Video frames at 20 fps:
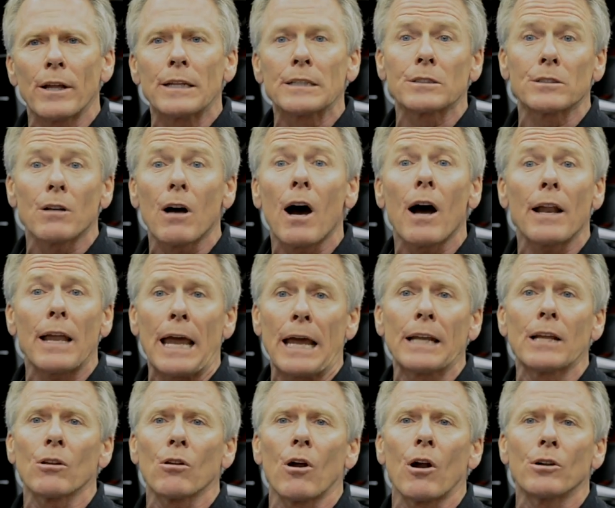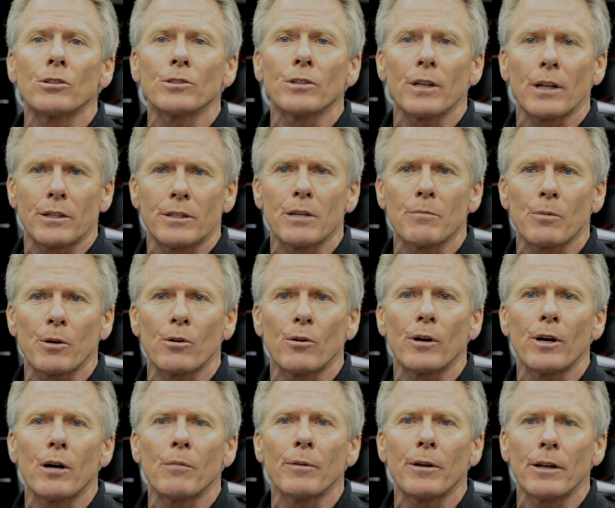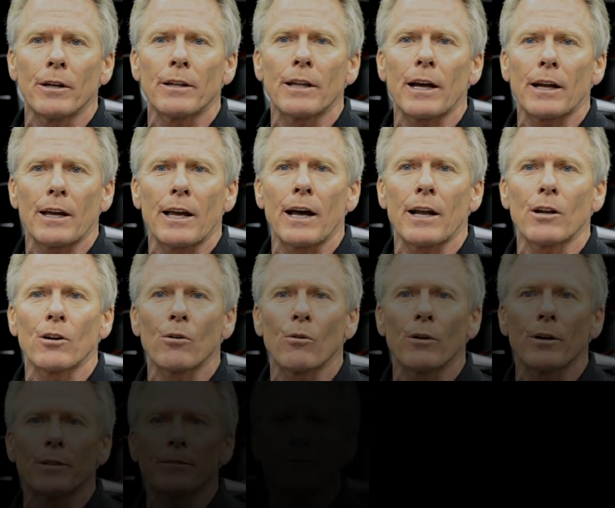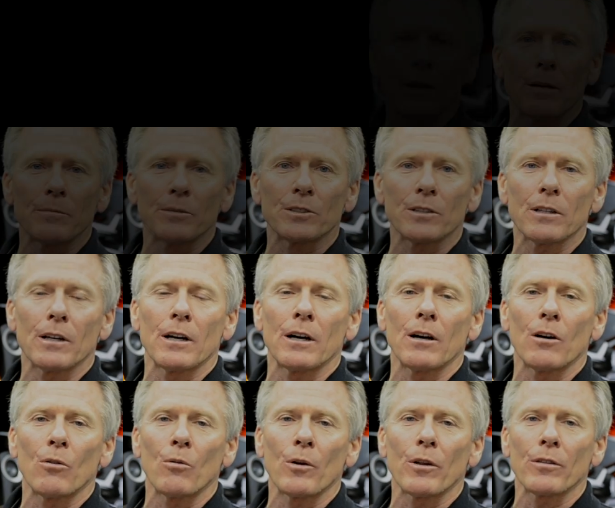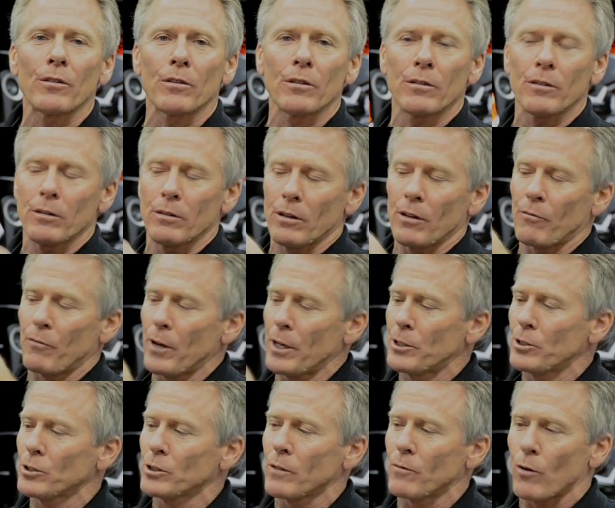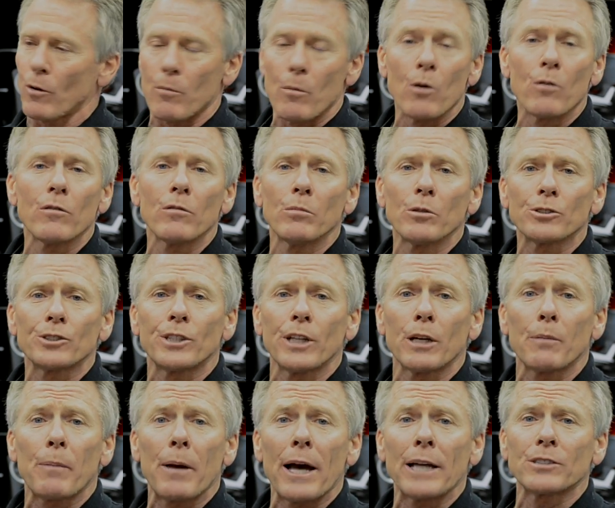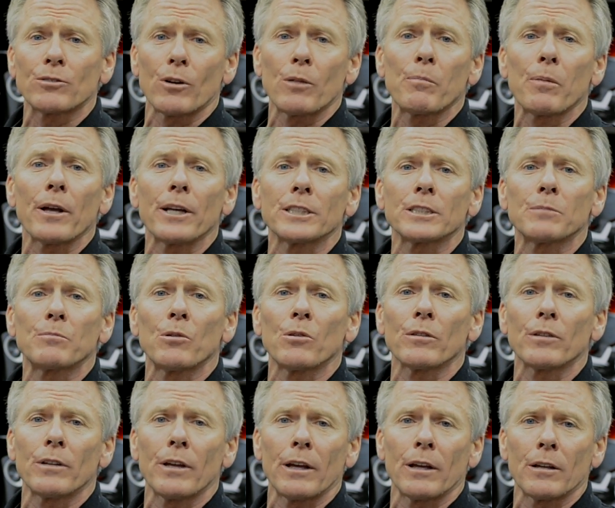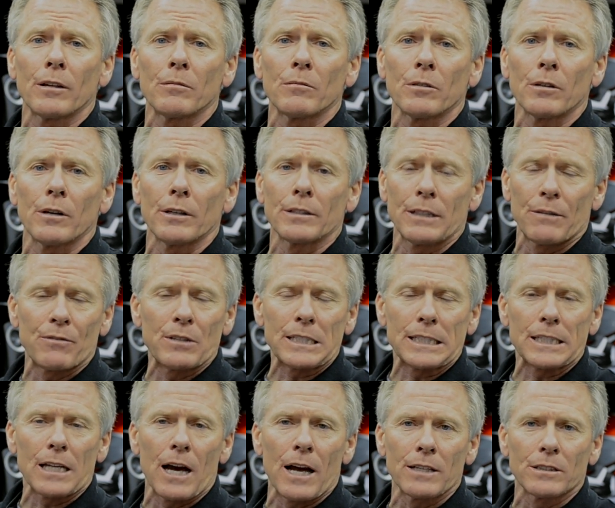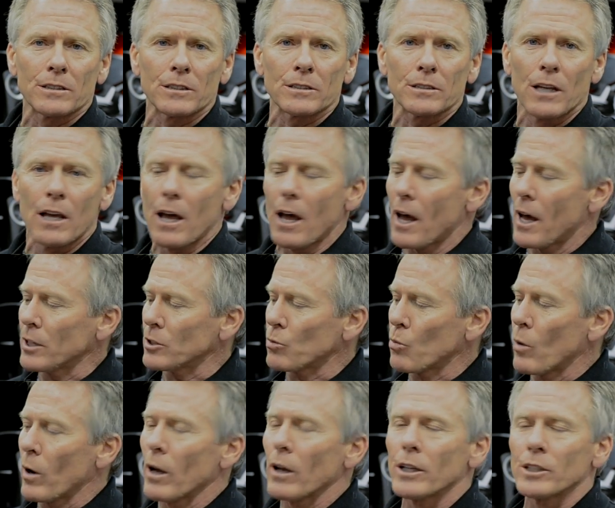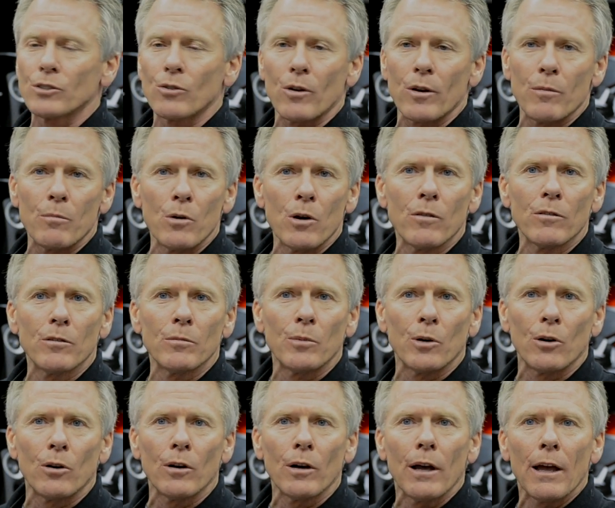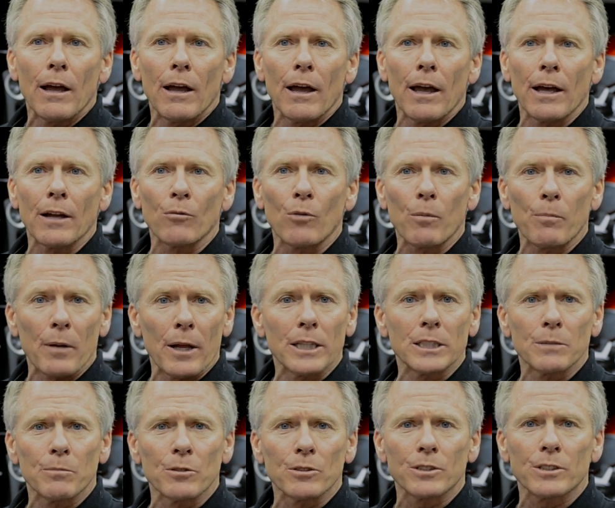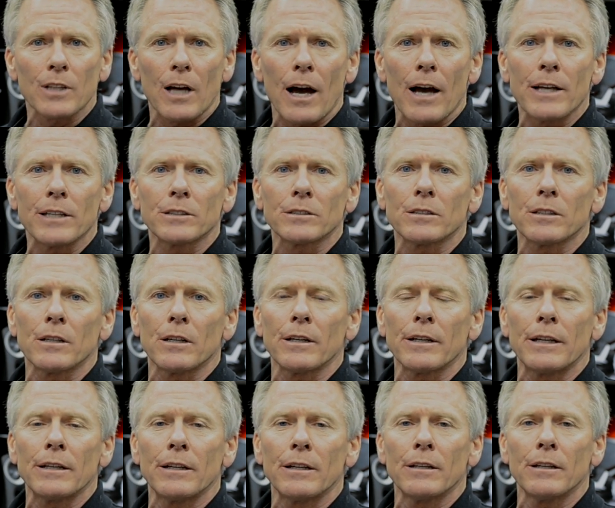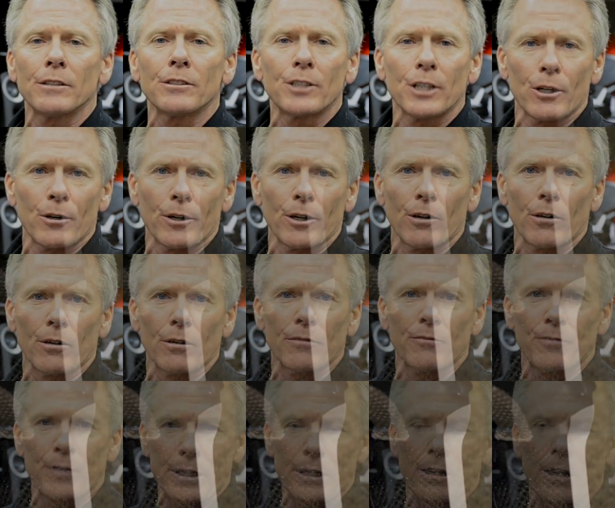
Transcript: is not any larger than a typical helmet in that category. It comes with the features of removable cheek pads and replaceable in different sizes, as well as a removable and replaceable sized interior fit